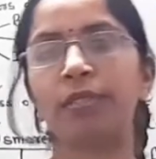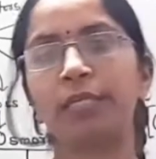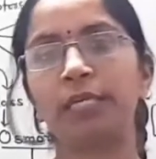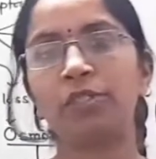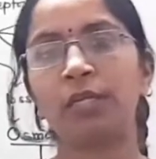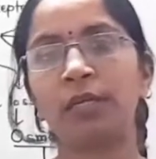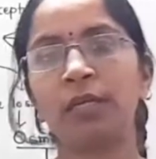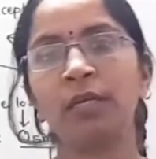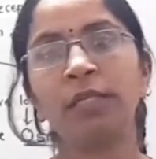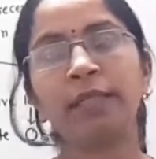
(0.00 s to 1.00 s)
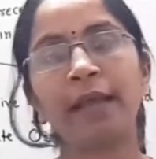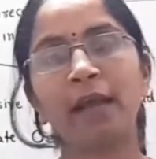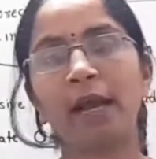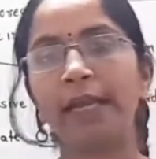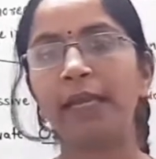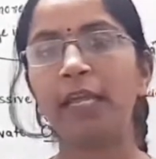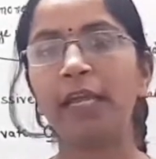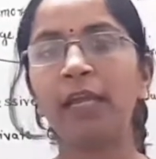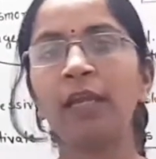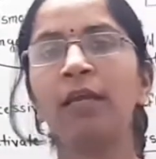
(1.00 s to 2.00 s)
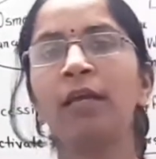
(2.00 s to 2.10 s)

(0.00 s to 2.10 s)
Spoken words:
session, they kindly